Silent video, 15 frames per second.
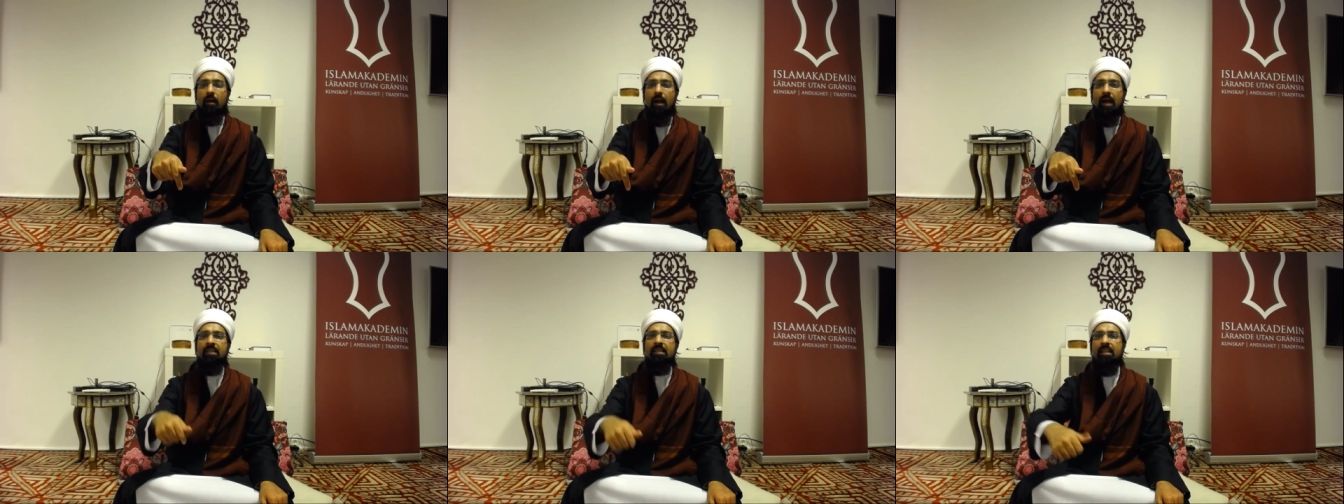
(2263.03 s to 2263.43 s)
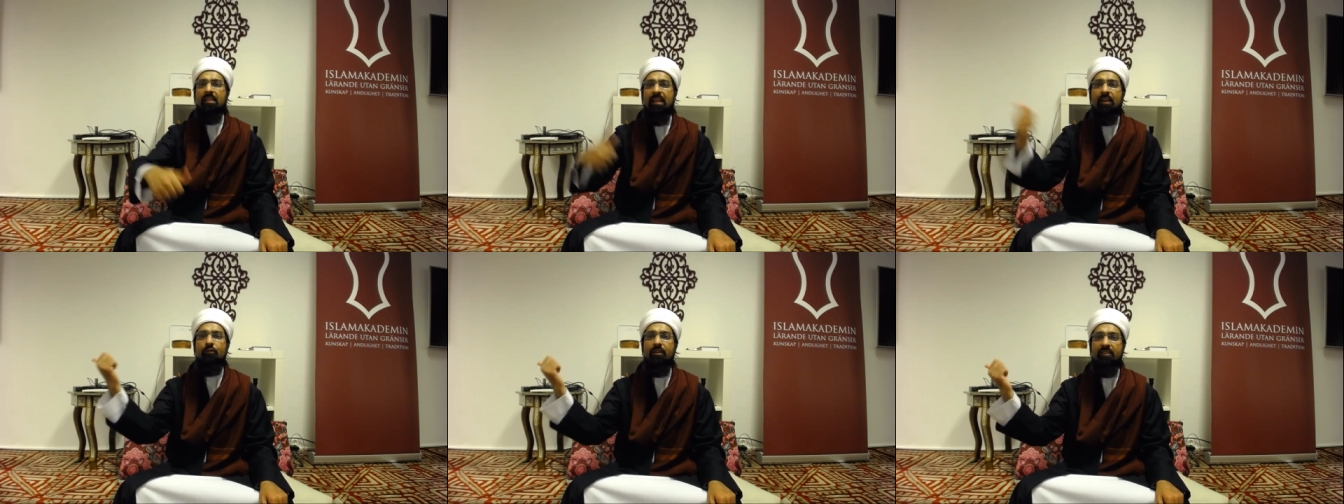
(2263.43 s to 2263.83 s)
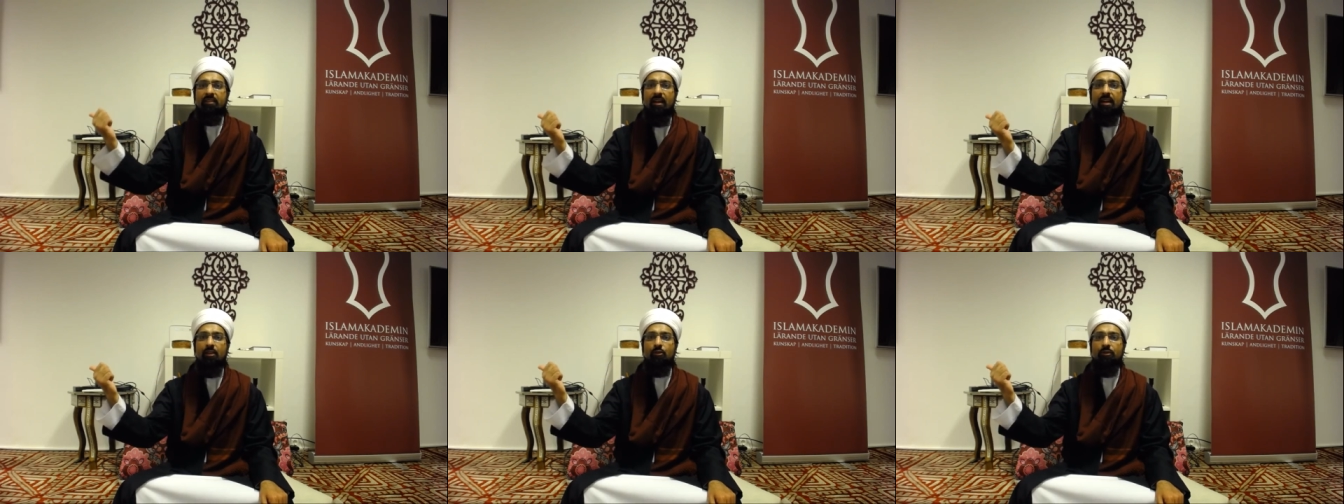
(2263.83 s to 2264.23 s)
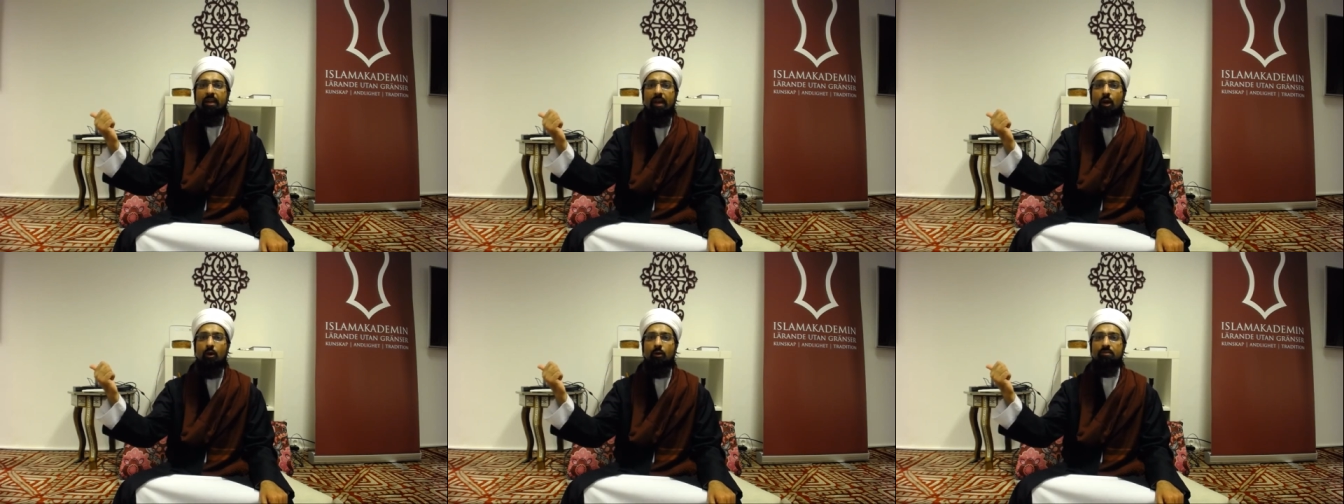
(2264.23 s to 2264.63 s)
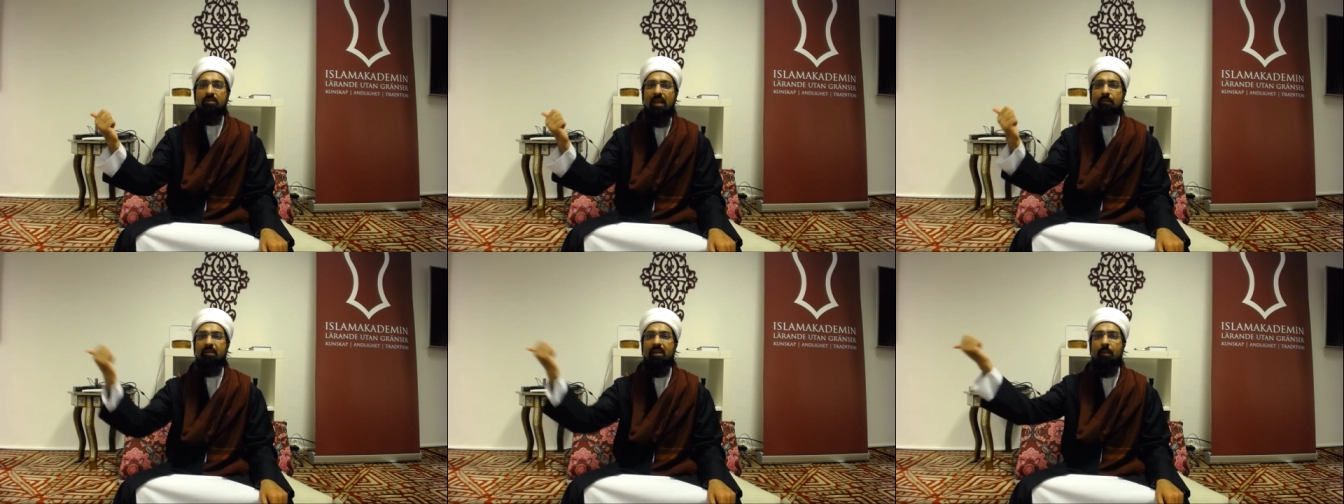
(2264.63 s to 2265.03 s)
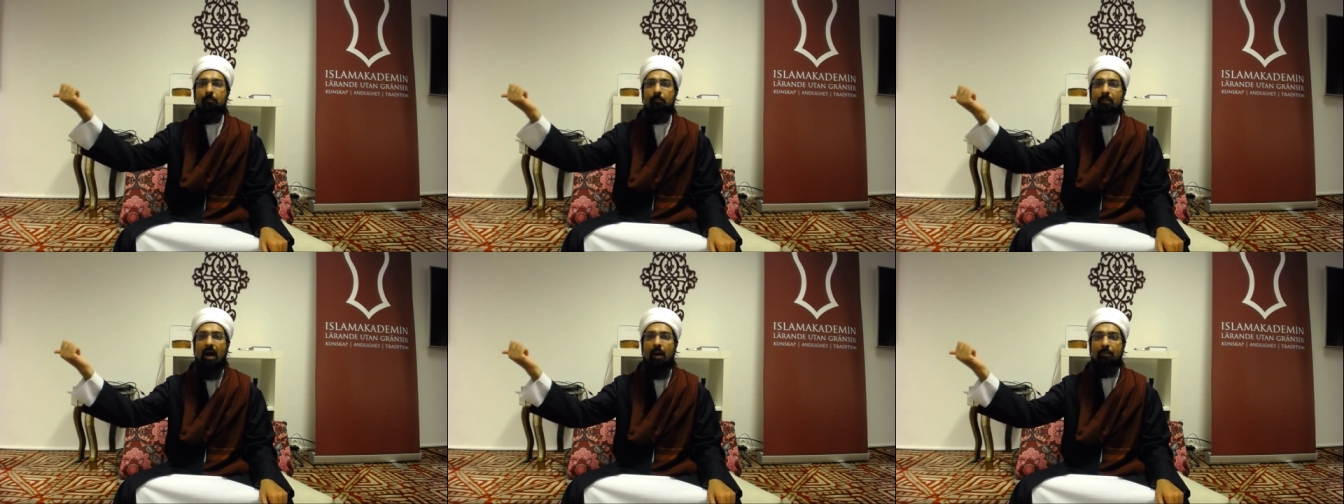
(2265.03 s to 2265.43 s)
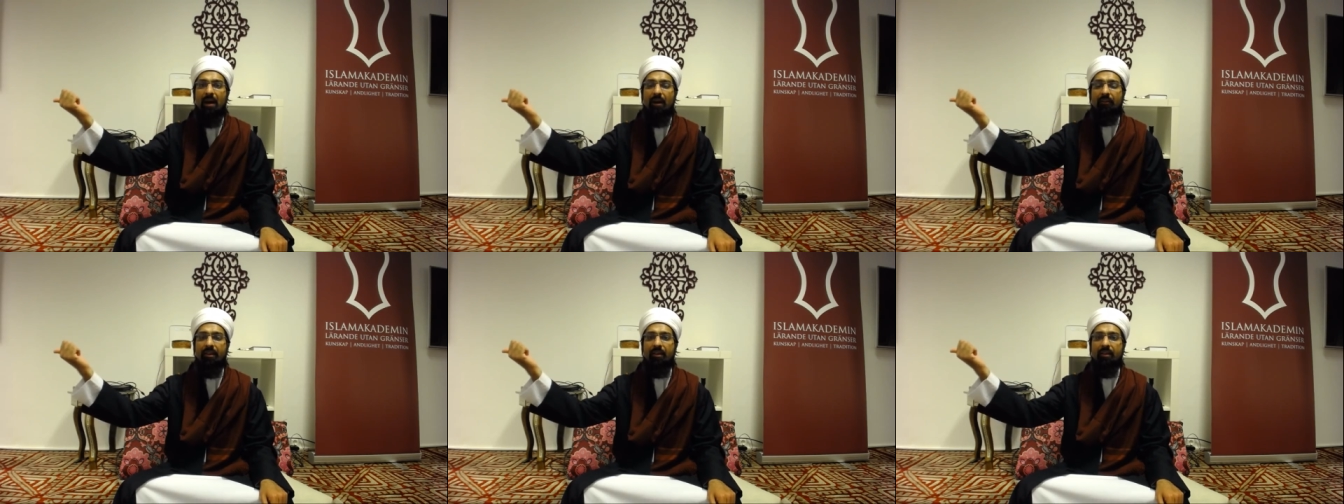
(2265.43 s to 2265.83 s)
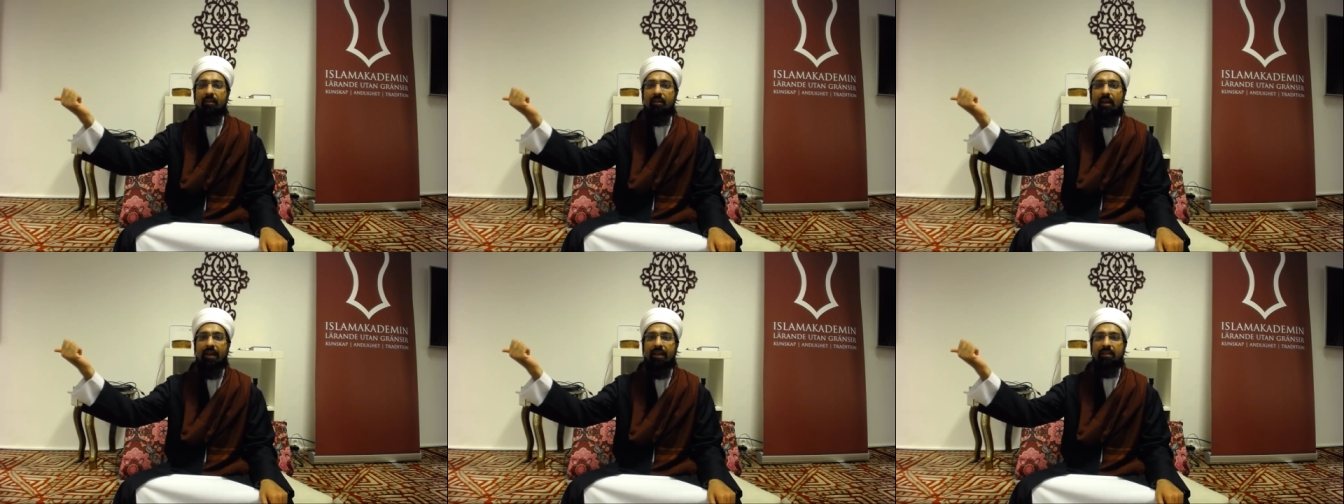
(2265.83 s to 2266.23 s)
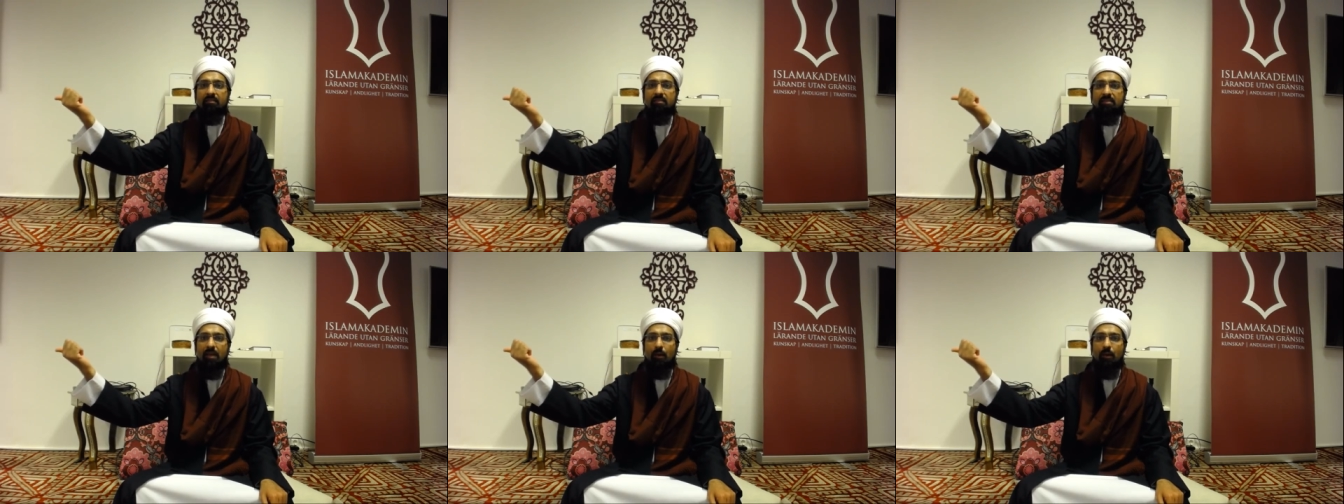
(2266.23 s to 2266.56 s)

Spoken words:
and then they return to their homes and become barbaric against their